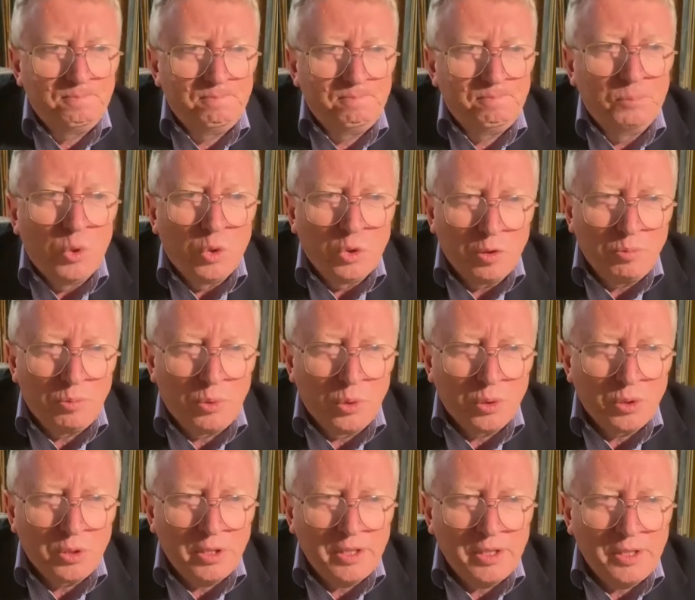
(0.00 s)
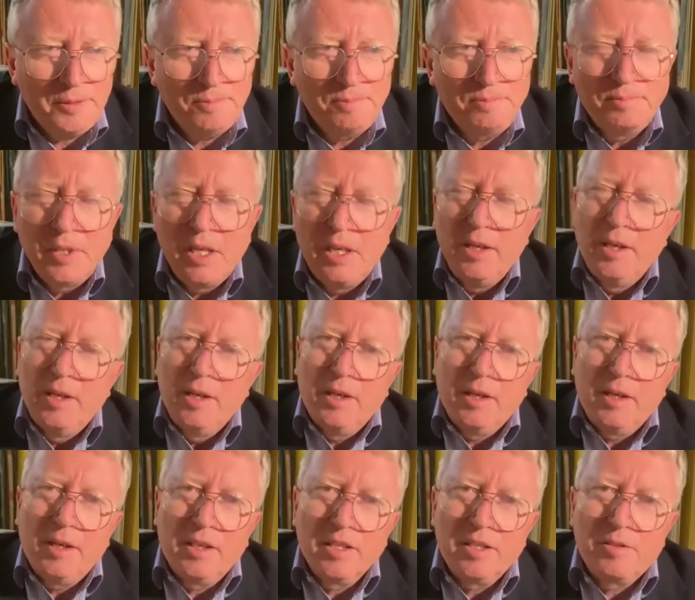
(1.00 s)
More importantly,
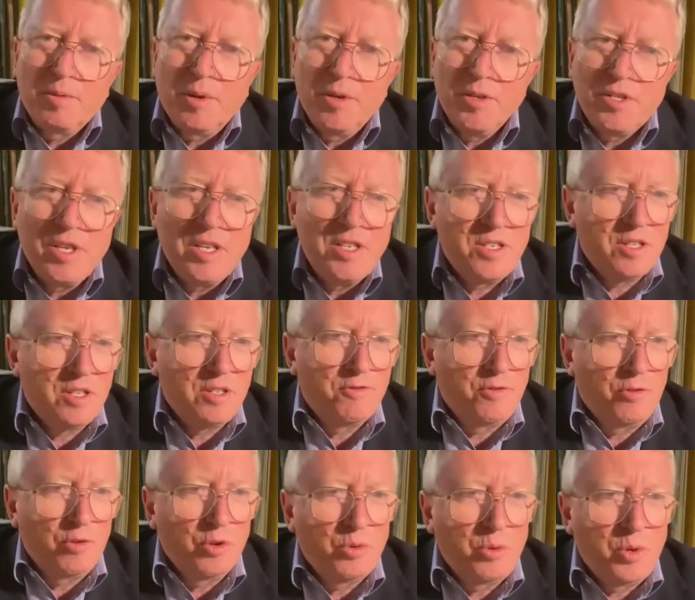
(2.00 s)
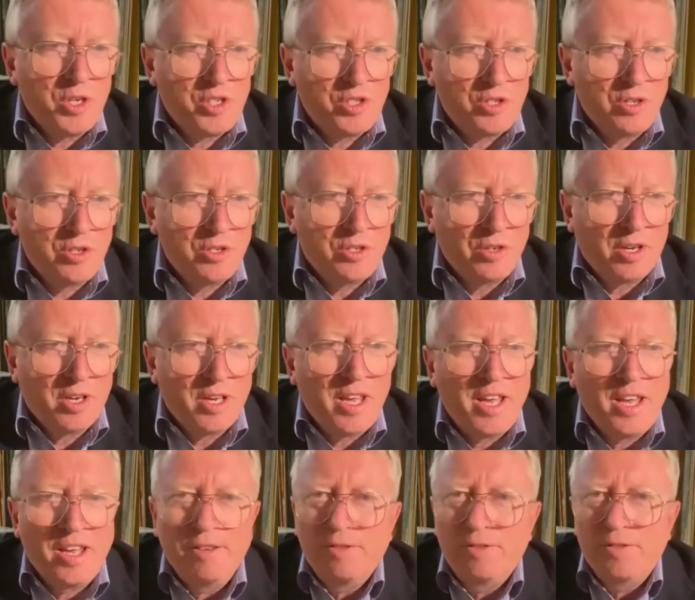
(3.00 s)
I suppose these are the four questions I
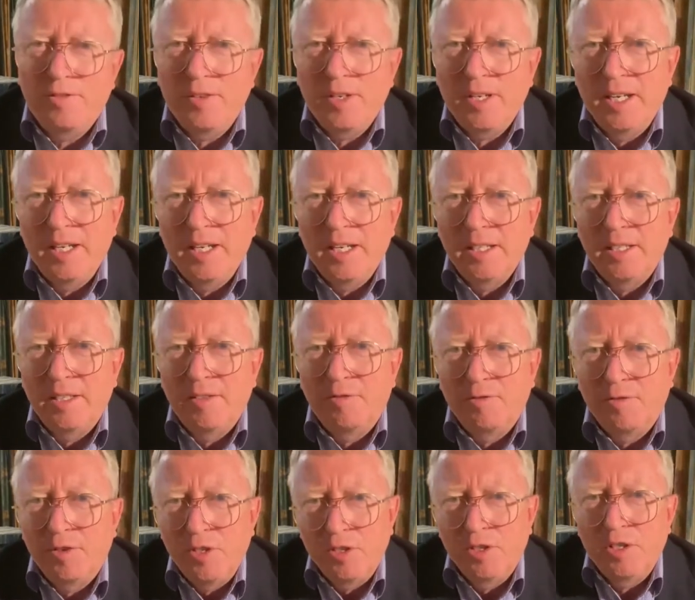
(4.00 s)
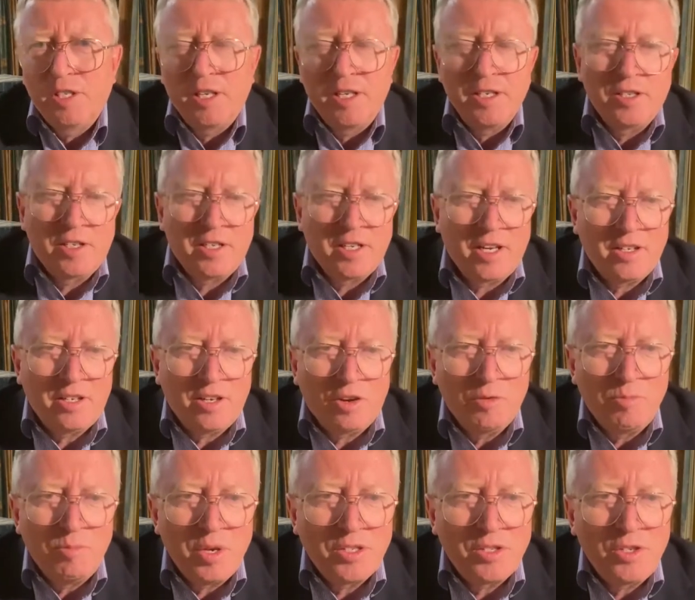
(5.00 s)
have for you to as a
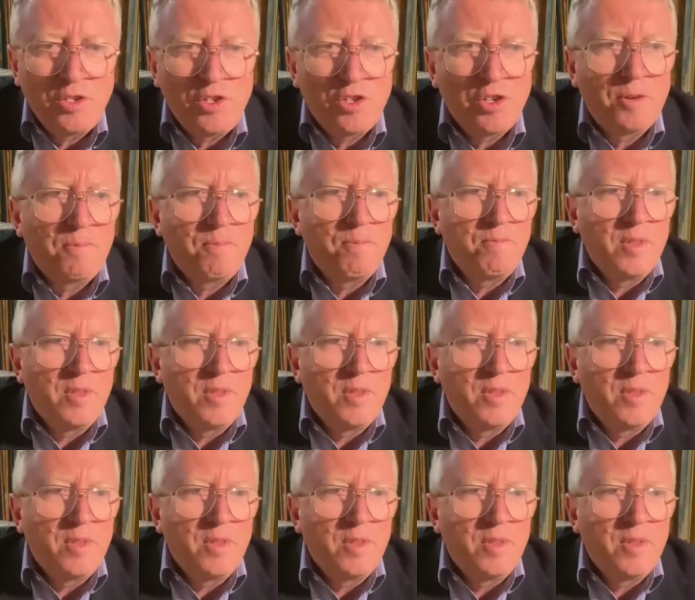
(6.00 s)
take-home message.